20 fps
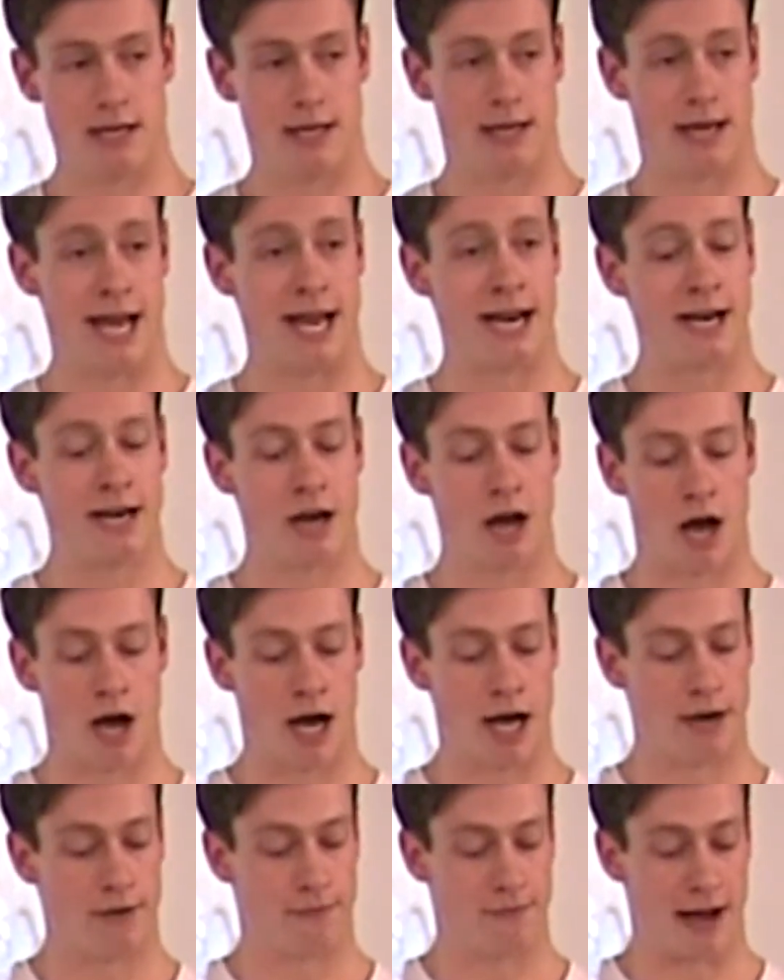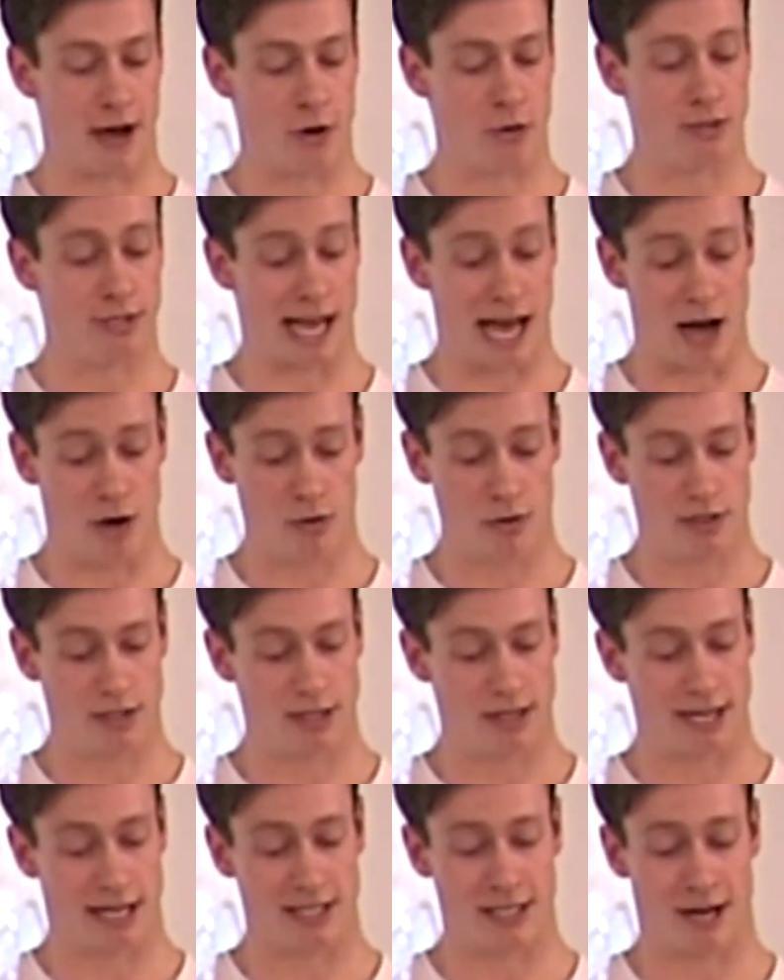Then I found out
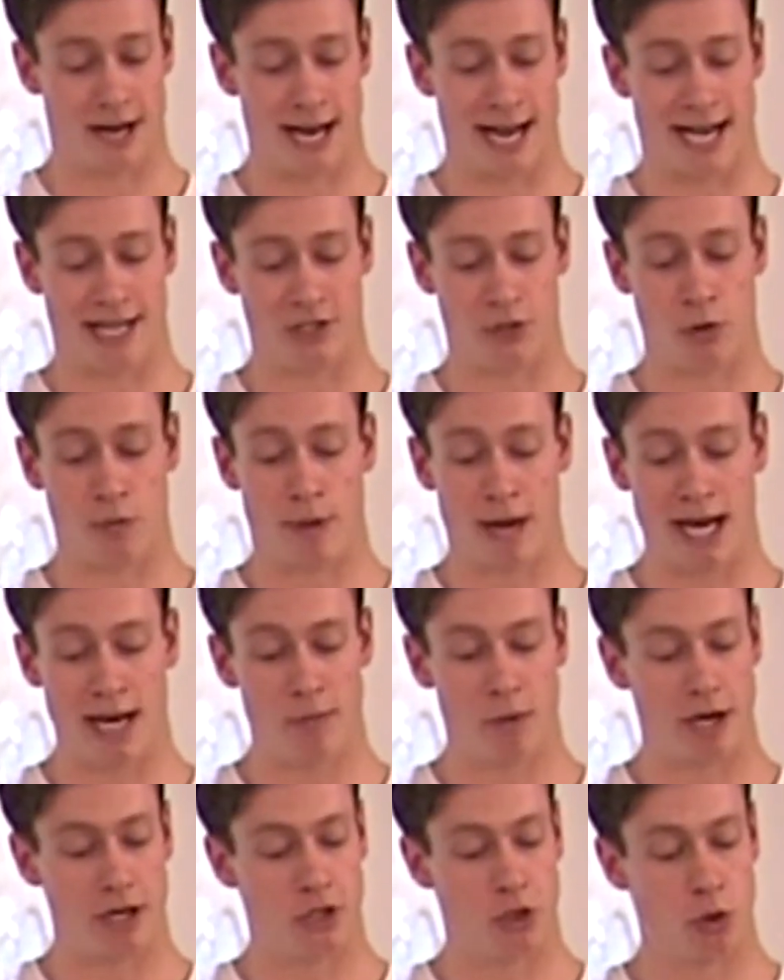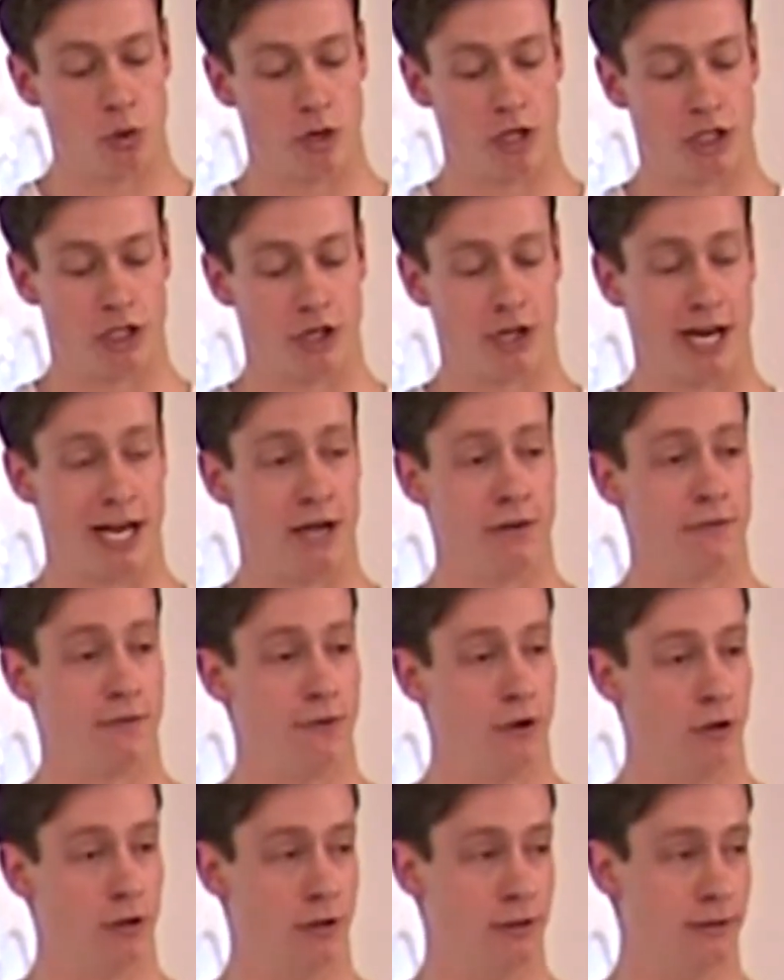that I had to pay my tuition in
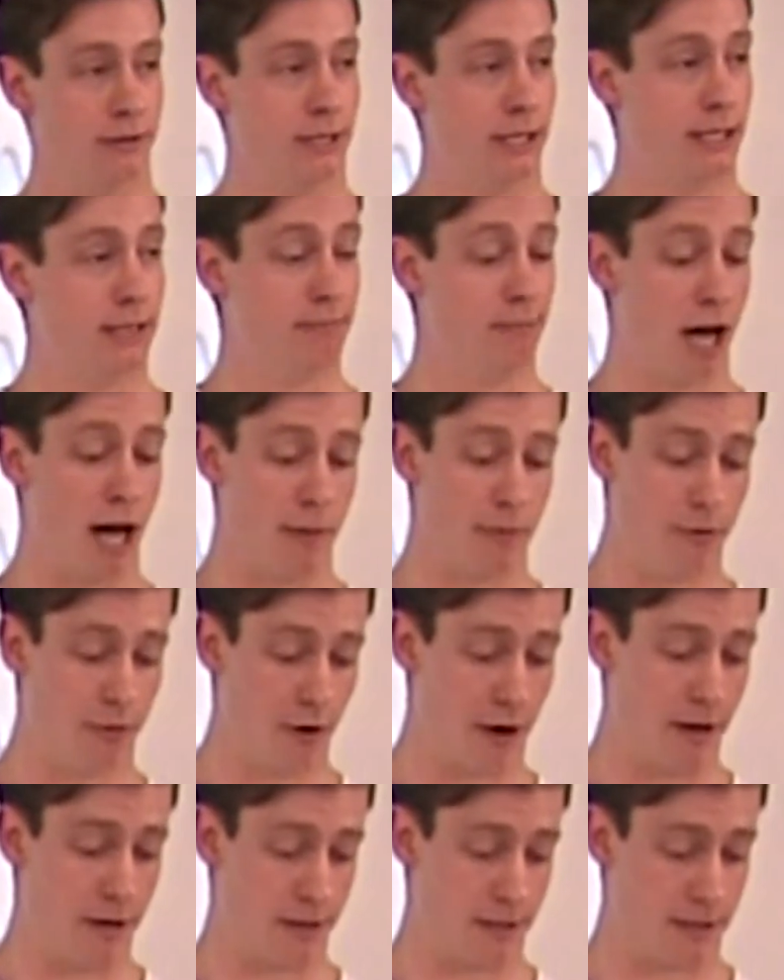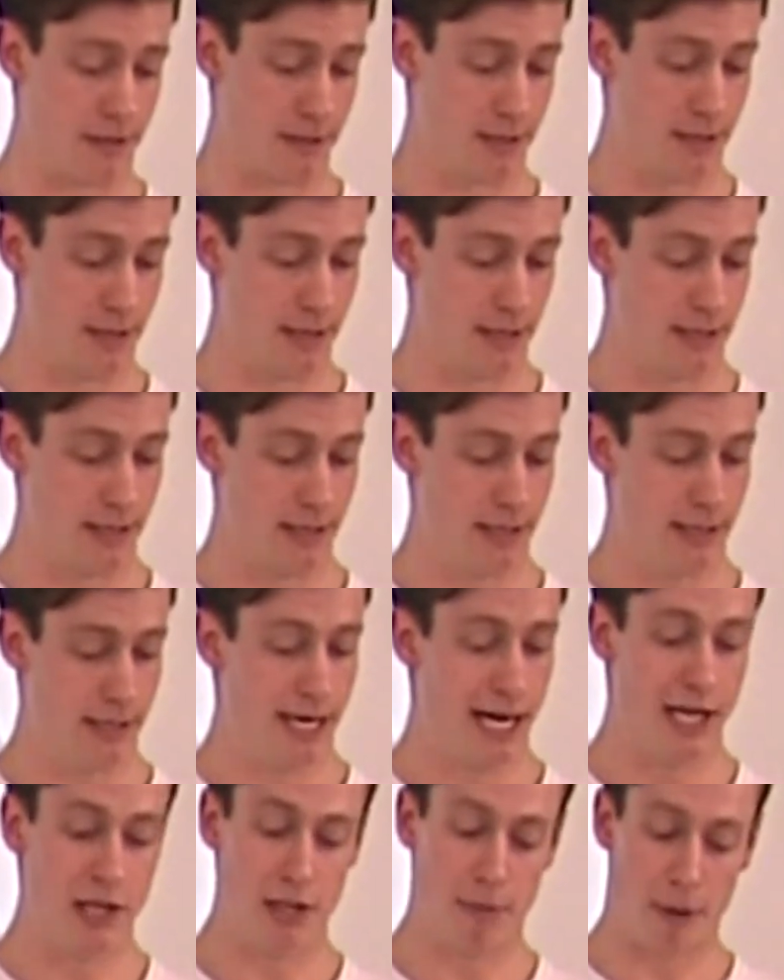full, up front.
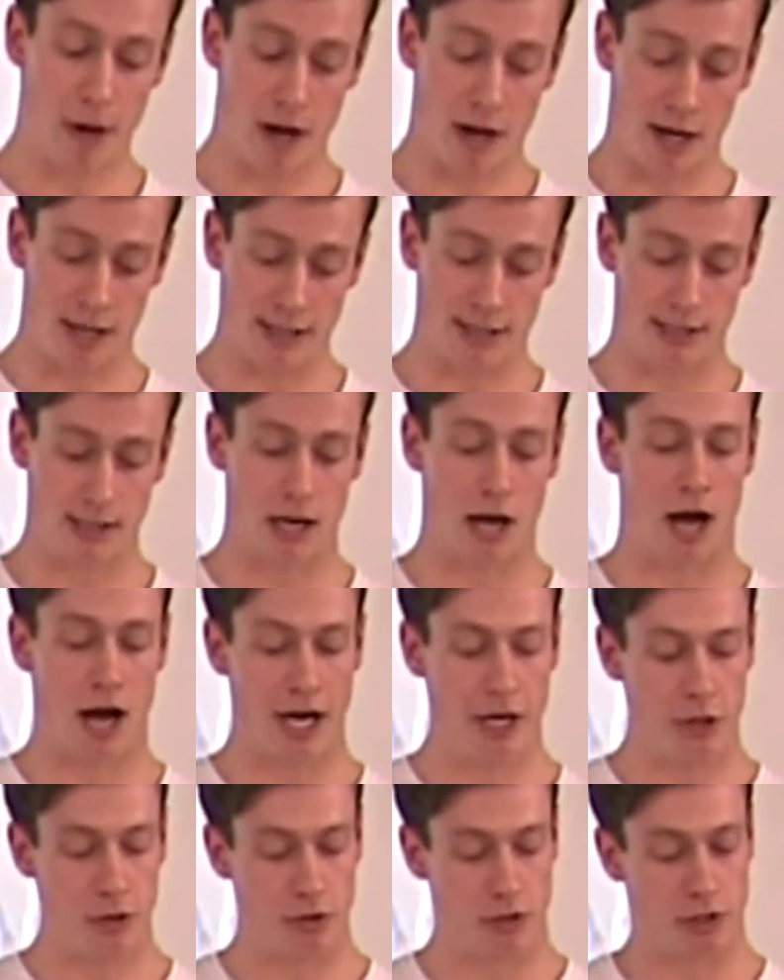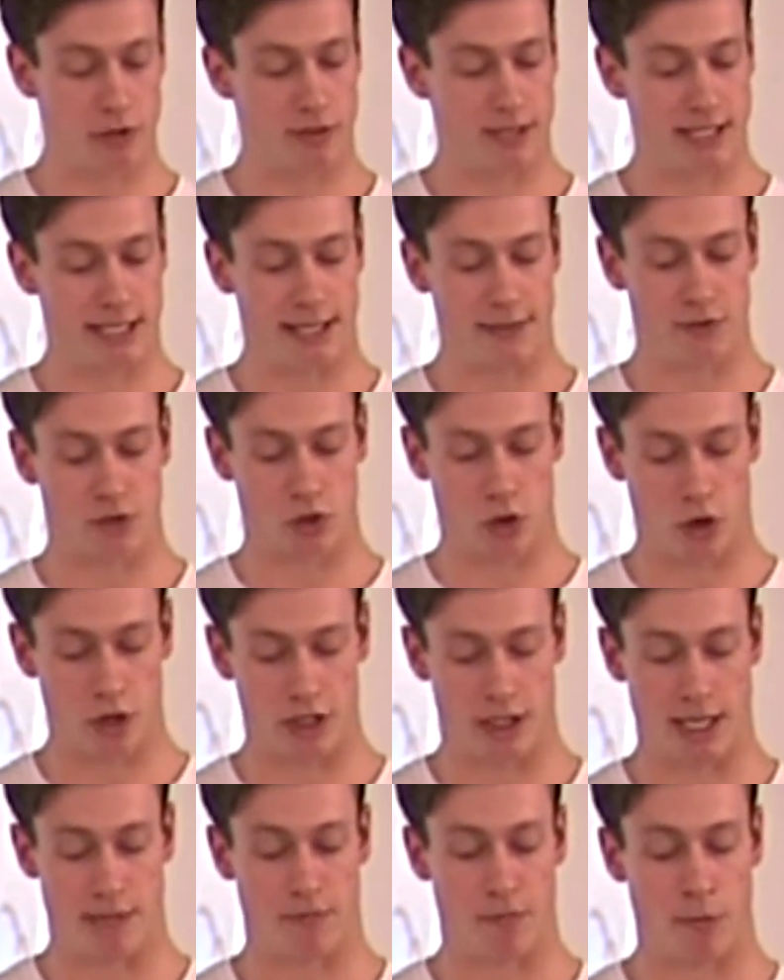In the past, I used to receive
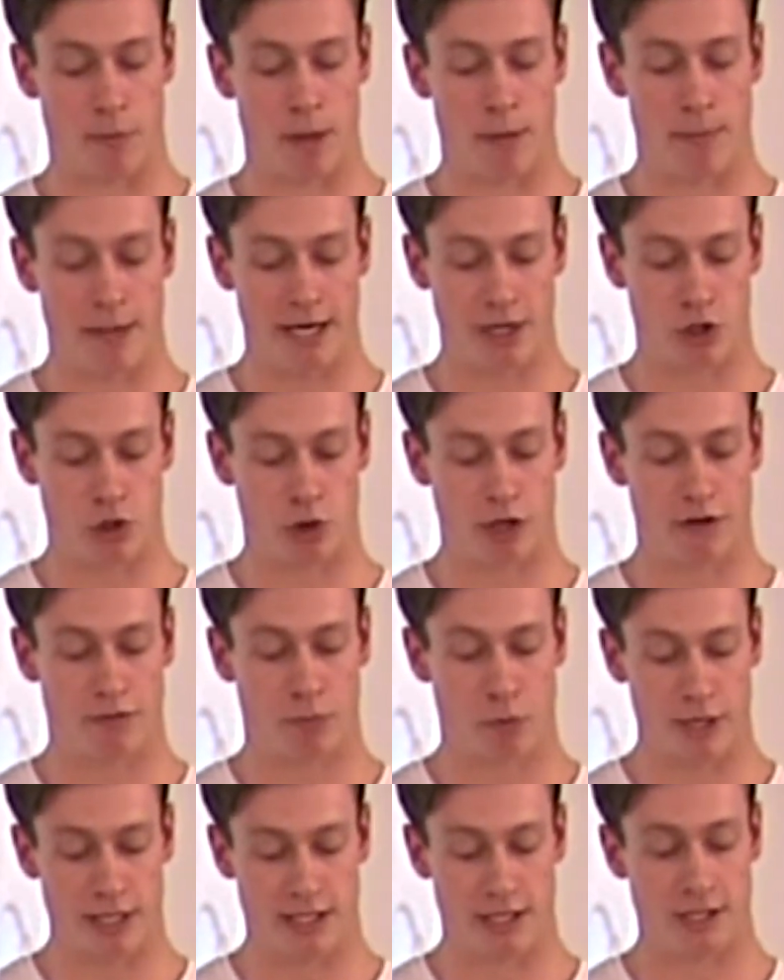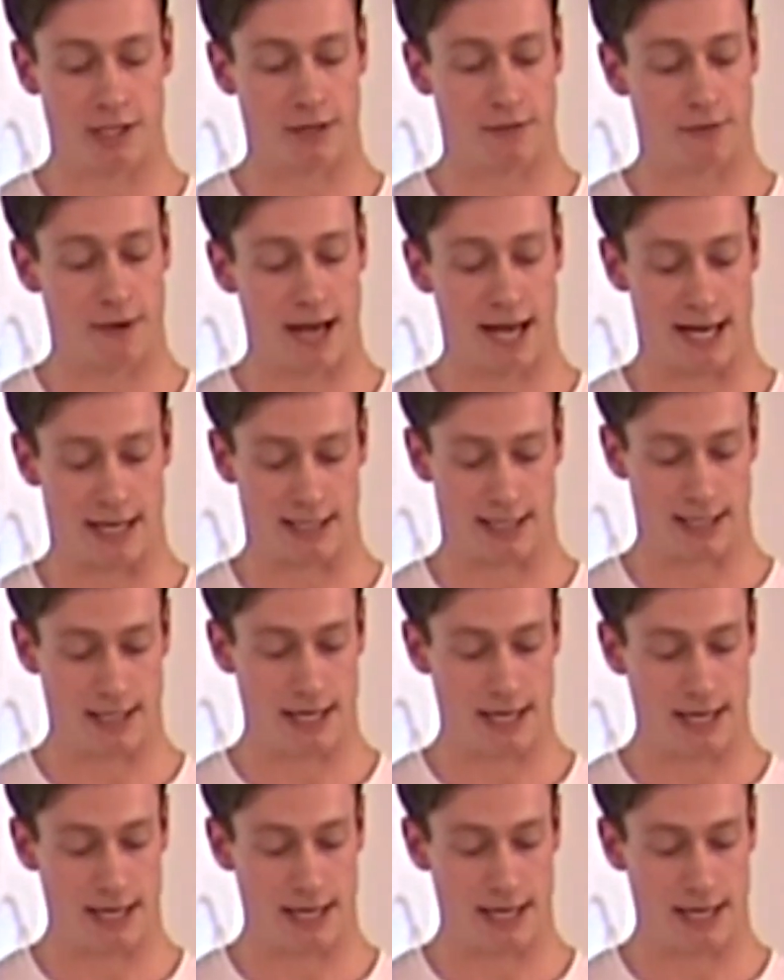scholarship from the Ministry of Prisoners' Affairs.